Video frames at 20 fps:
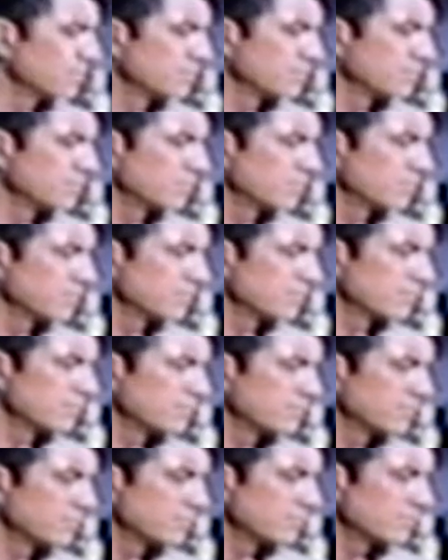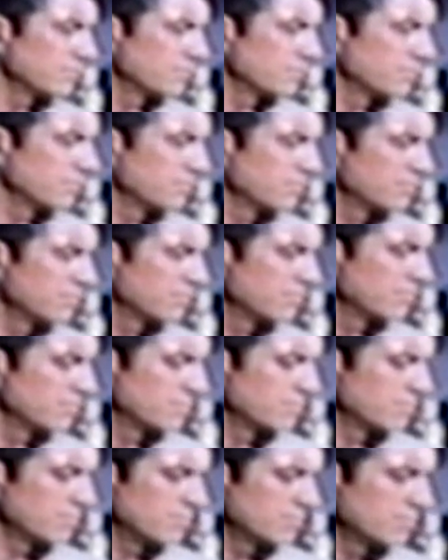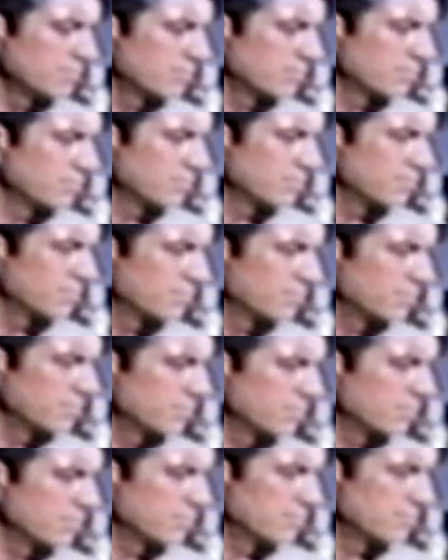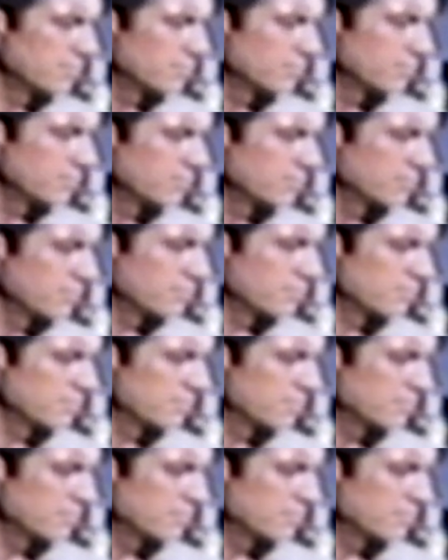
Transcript: [no speech]